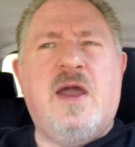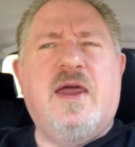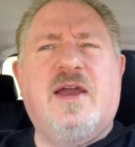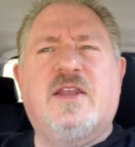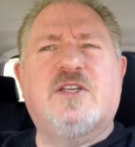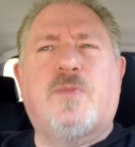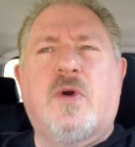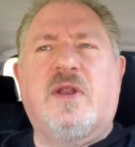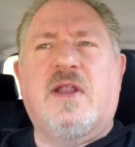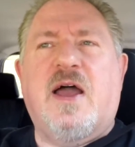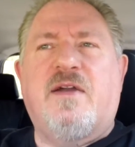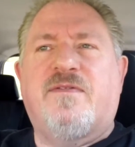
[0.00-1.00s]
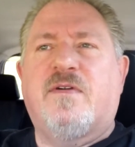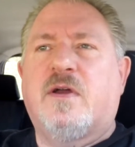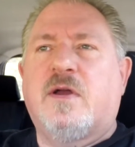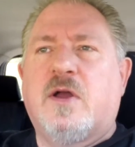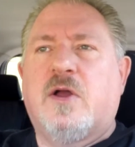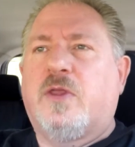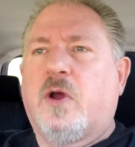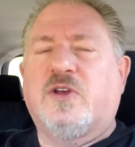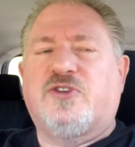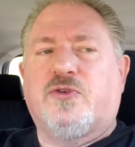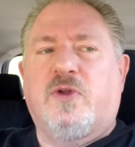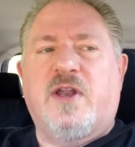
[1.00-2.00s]
I think at this point in life, there
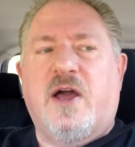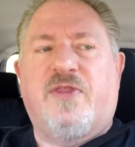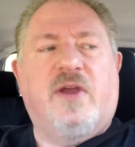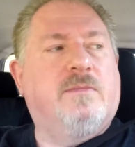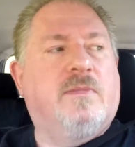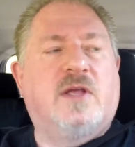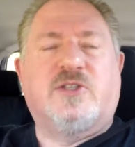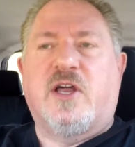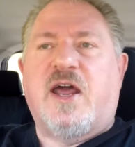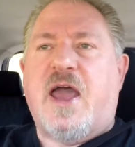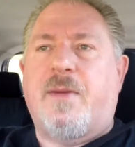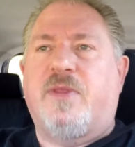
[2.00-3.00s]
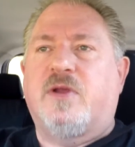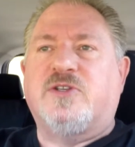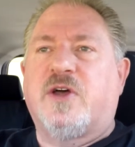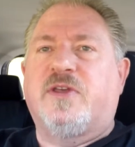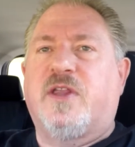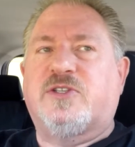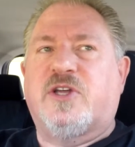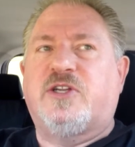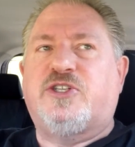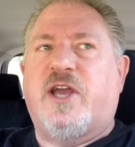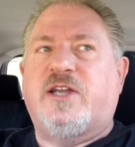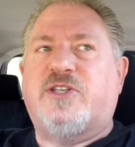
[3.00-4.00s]
is truly nothing that's going to happen. There's nothing that's
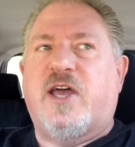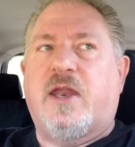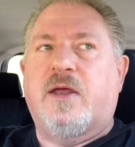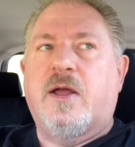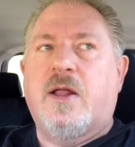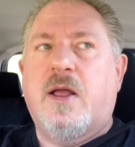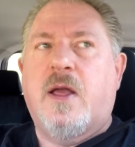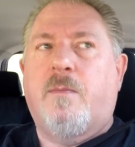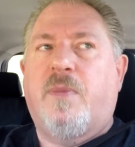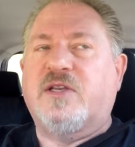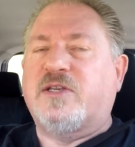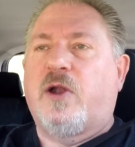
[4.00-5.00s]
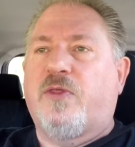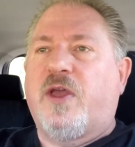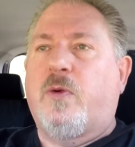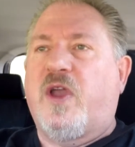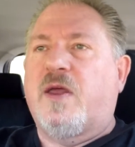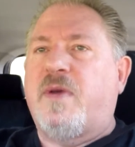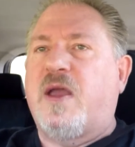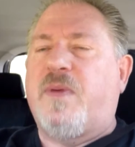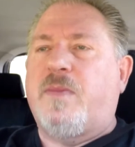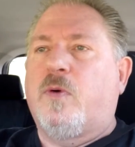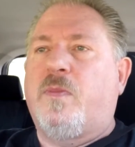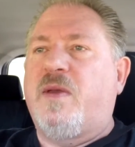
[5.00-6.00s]
going to change that because I don't think we can make
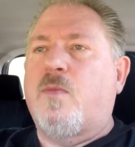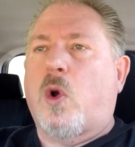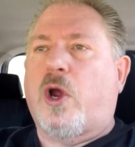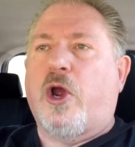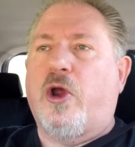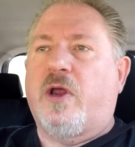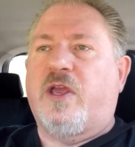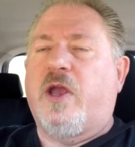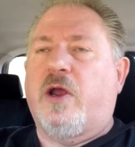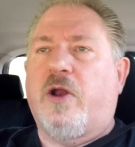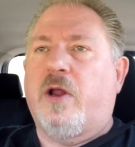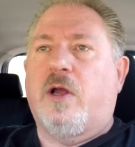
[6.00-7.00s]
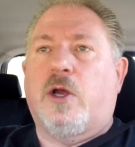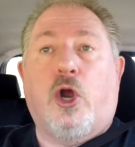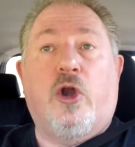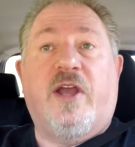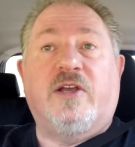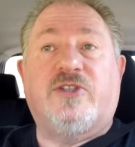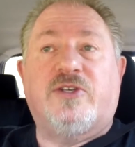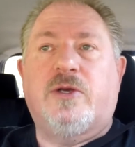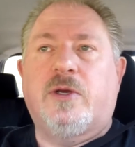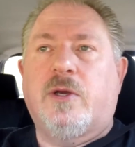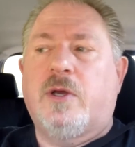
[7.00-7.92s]
people be more courteous.